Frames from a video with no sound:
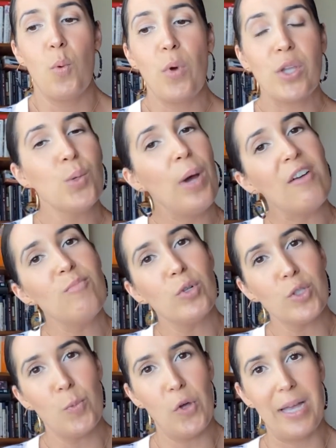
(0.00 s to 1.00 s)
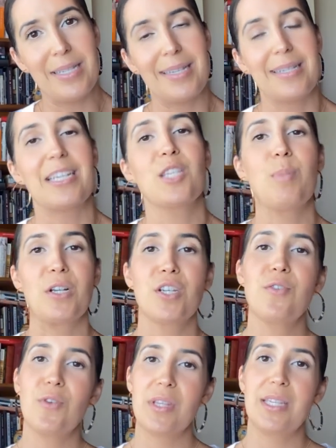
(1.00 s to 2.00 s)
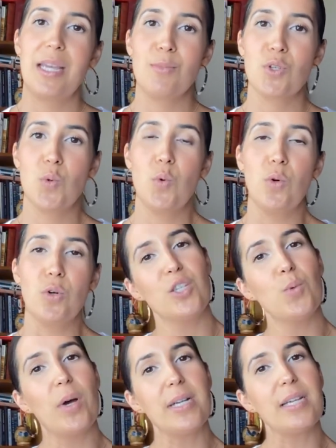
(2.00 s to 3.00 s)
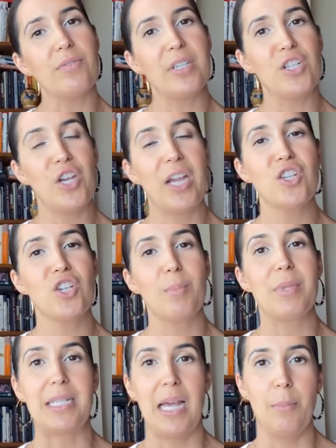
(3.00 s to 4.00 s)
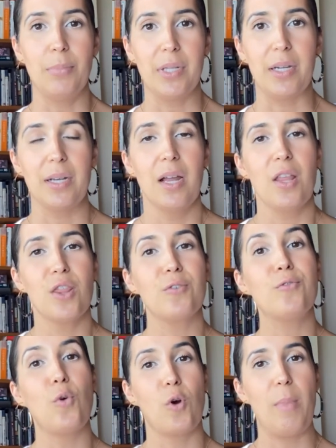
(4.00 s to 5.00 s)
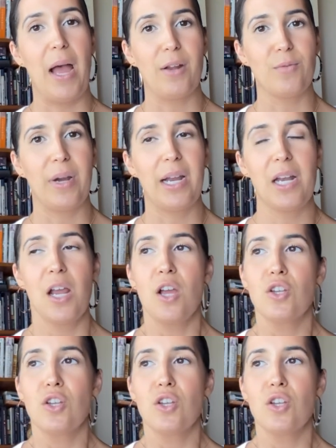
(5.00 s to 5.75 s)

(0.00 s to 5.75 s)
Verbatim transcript: when you have multiple essays, especially for the same school, you want to definitely change up the template, the format, right?